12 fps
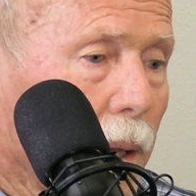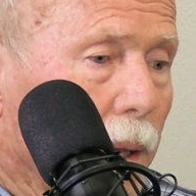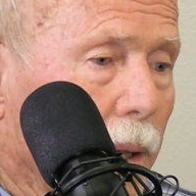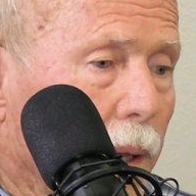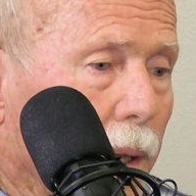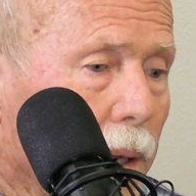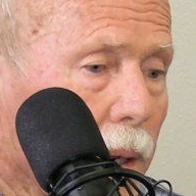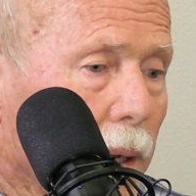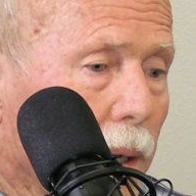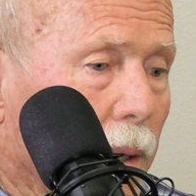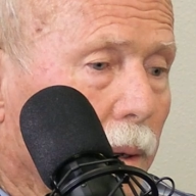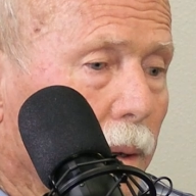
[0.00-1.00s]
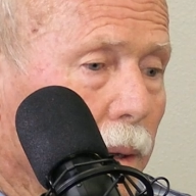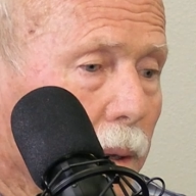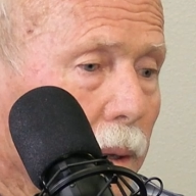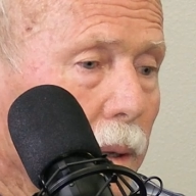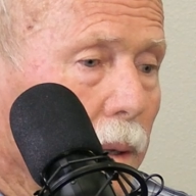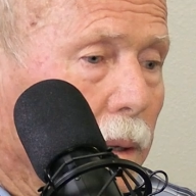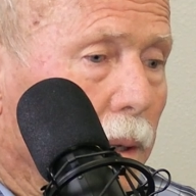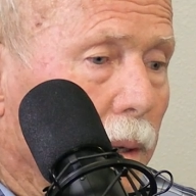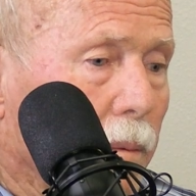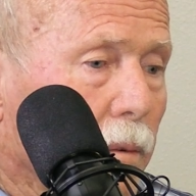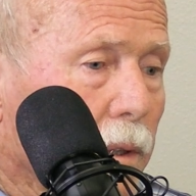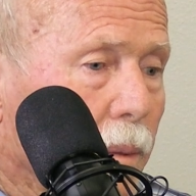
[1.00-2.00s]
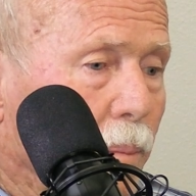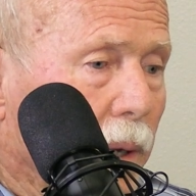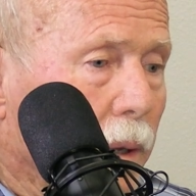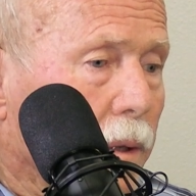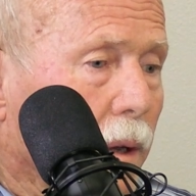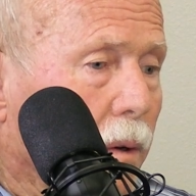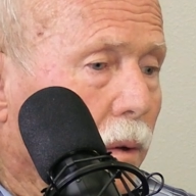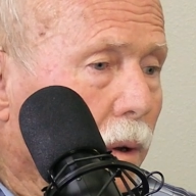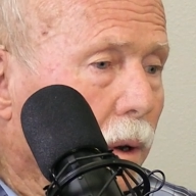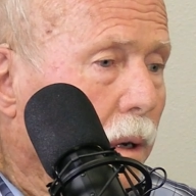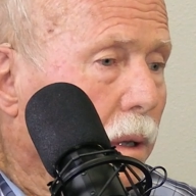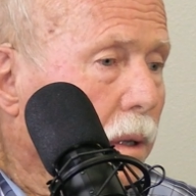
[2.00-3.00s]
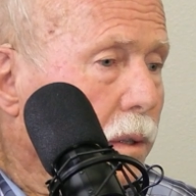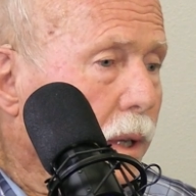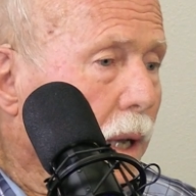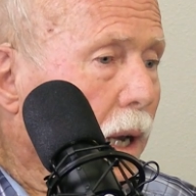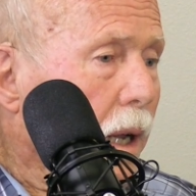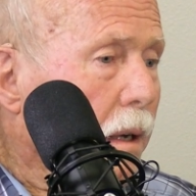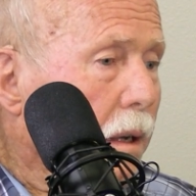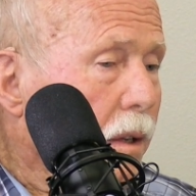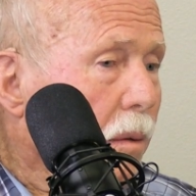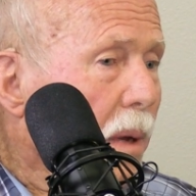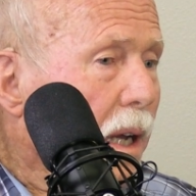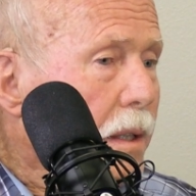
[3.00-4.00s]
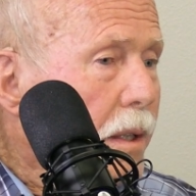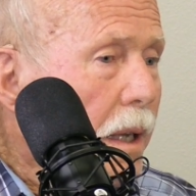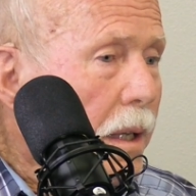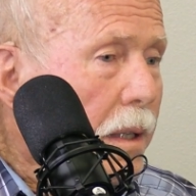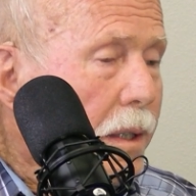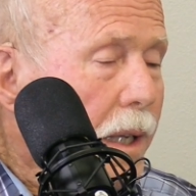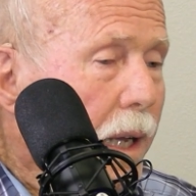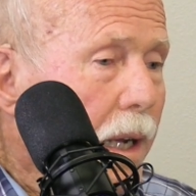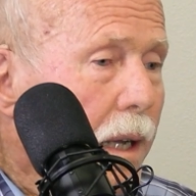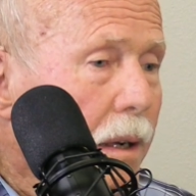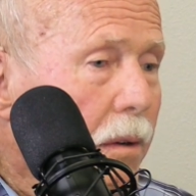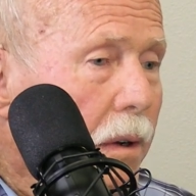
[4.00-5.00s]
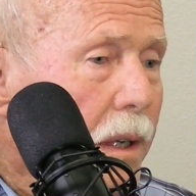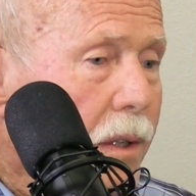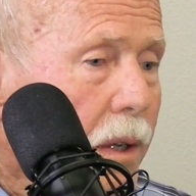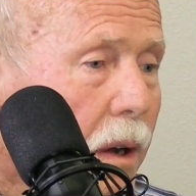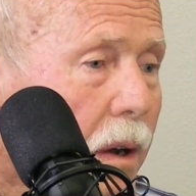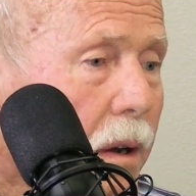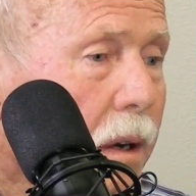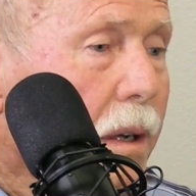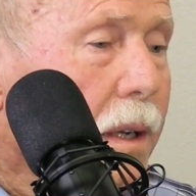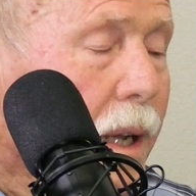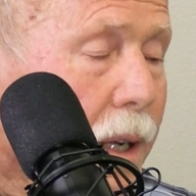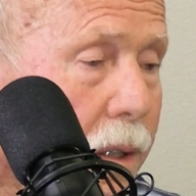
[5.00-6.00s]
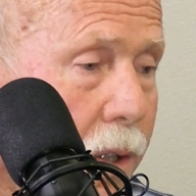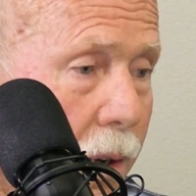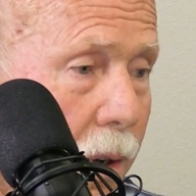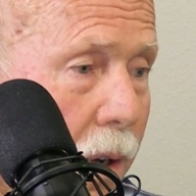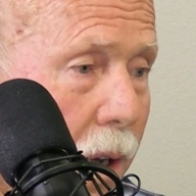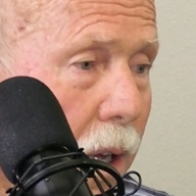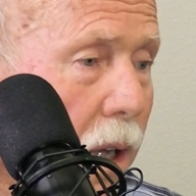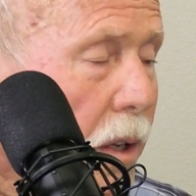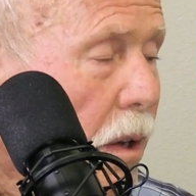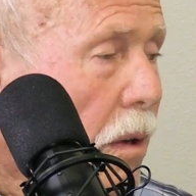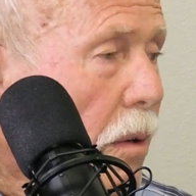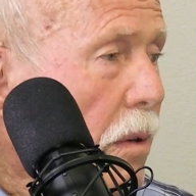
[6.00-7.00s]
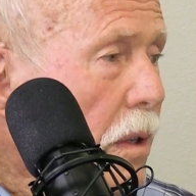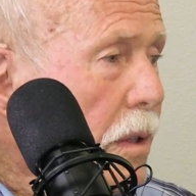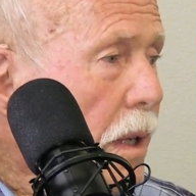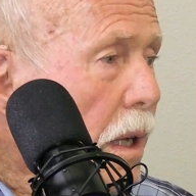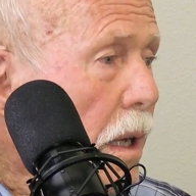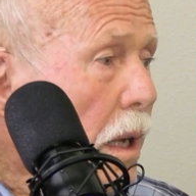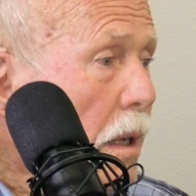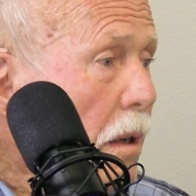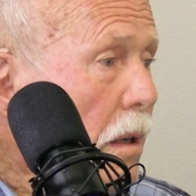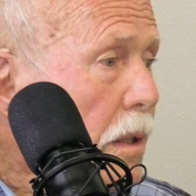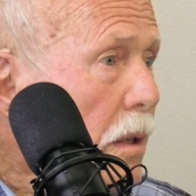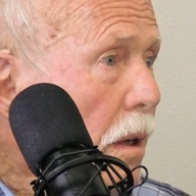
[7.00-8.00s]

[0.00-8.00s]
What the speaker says: it was built according to the the San Andres architecture. Do you know what San Andres